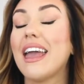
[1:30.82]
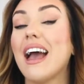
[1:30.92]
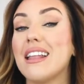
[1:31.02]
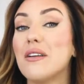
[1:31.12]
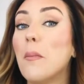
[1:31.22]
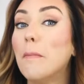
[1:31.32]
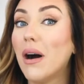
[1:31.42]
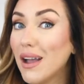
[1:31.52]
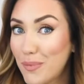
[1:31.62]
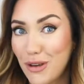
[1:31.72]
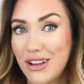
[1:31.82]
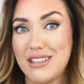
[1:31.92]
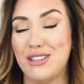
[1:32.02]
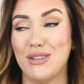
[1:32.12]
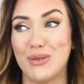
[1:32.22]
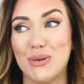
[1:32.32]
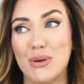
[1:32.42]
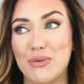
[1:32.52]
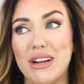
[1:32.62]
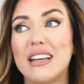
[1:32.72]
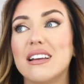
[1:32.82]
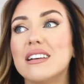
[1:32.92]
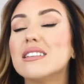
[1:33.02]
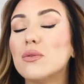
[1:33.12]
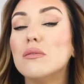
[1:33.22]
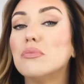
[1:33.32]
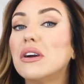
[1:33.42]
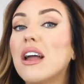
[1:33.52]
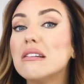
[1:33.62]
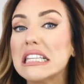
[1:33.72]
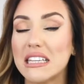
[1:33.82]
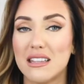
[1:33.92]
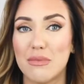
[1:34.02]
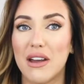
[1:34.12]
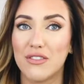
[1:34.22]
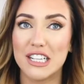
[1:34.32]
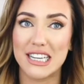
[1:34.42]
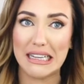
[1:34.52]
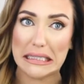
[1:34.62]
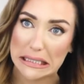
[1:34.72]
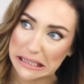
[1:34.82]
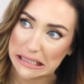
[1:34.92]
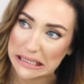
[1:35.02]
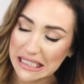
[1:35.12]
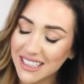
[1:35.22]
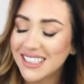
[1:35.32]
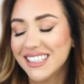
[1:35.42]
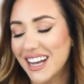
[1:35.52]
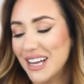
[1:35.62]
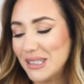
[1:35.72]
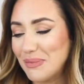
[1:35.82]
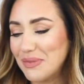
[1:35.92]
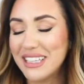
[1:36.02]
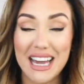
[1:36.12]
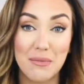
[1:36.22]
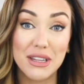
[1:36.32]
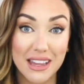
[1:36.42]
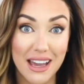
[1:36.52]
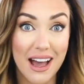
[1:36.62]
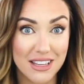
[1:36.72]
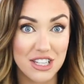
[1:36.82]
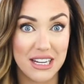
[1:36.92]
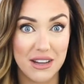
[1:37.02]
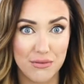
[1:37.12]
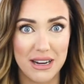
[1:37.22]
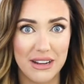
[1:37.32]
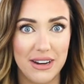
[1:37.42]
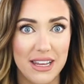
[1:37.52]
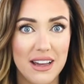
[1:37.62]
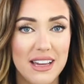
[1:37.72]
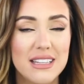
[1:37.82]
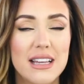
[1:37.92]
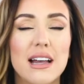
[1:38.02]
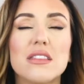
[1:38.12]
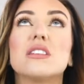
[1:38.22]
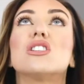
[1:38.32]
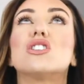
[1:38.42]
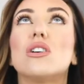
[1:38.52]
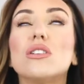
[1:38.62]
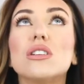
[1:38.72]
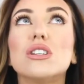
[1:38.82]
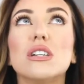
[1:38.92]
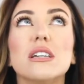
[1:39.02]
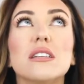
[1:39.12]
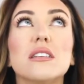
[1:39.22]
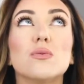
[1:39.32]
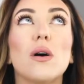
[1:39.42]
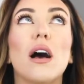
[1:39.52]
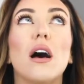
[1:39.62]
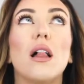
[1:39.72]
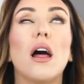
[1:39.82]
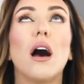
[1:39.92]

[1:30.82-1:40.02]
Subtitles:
And my burgers in school are really nice. At one point I was eating them every day. yeah, but they're actually really, really nice. And the sausages as well.